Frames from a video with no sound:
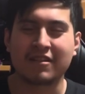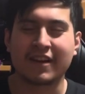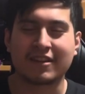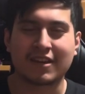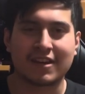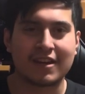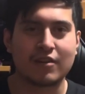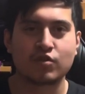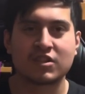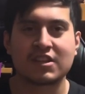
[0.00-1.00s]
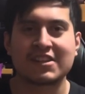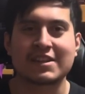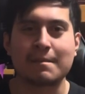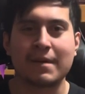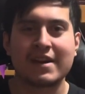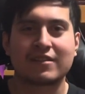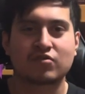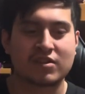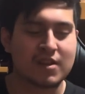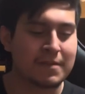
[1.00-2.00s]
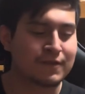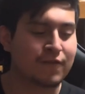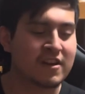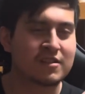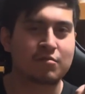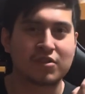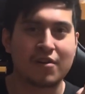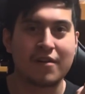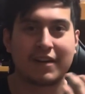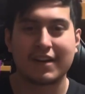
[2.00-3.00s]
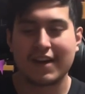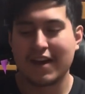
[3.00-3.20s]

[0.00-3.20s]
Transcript: like the kid who sliced at Mike dressed up as Foxy with the hook,